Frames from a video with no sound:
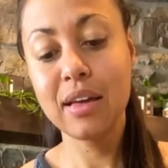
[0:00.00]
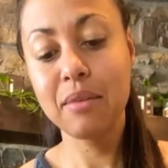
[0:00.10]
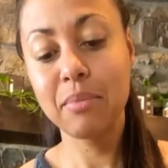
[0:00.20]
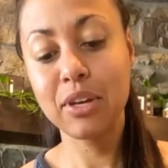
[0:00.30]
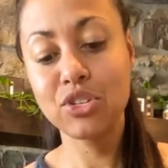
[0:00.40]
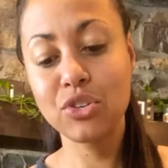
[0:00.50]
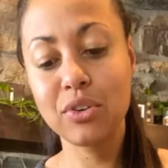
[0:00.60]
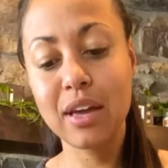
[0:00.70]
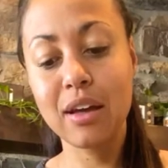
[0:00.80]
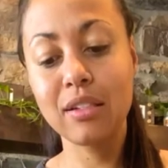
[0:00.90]
Make sure you
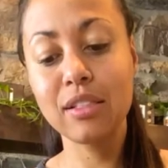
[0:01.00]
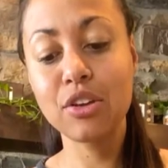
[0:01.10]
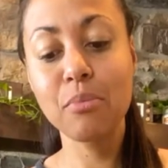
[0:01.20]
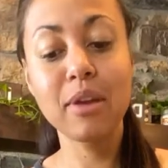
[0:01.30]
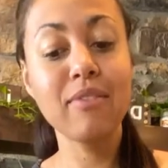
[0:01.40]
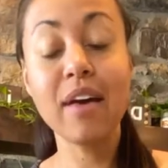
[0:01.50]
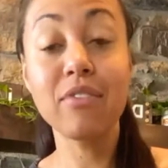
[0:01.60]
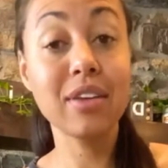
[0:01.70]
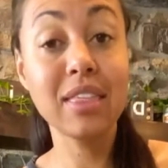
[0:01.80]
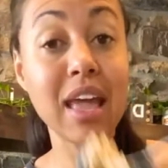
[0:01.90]
get a little bit of
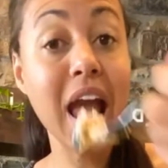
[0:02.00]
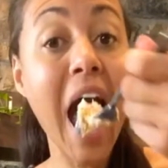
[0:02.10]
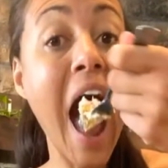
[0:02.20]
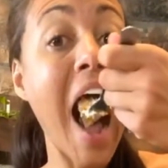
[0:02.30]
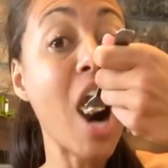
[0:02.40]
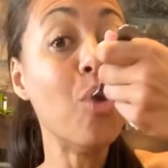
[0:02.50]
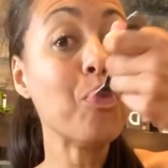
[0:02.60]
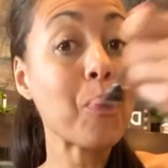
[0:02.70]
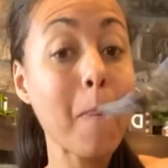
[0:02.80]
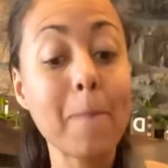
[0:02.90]
everything,
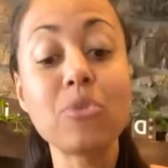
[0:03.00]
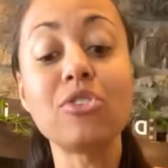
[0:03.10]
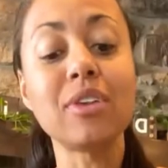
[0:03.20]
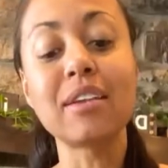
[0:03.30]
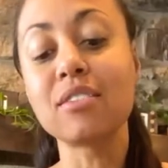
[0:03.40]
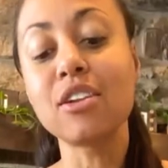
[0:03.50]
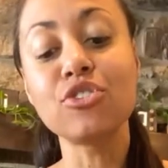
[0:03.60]
just like this.